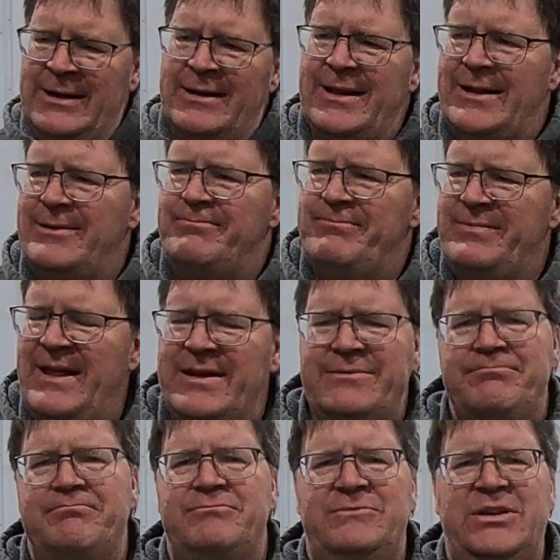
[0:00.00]
Like
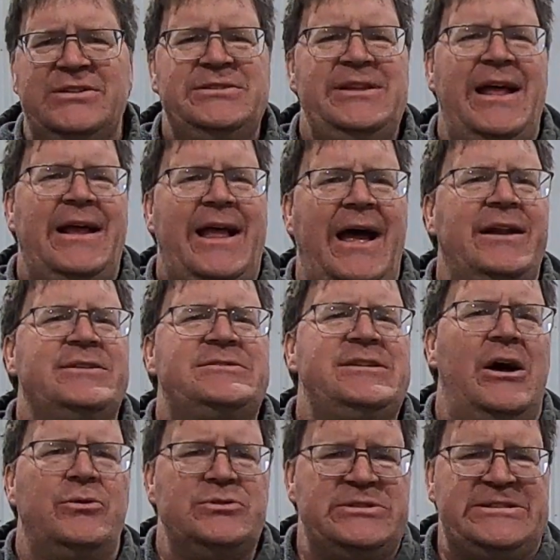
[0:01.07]
that, doesn't that kind of
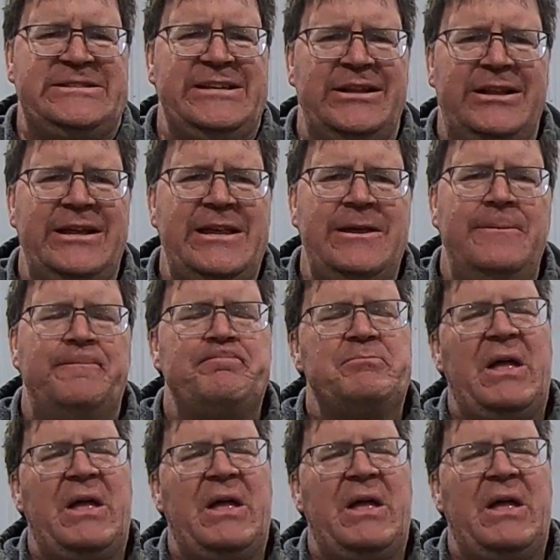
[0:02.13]
sound silly?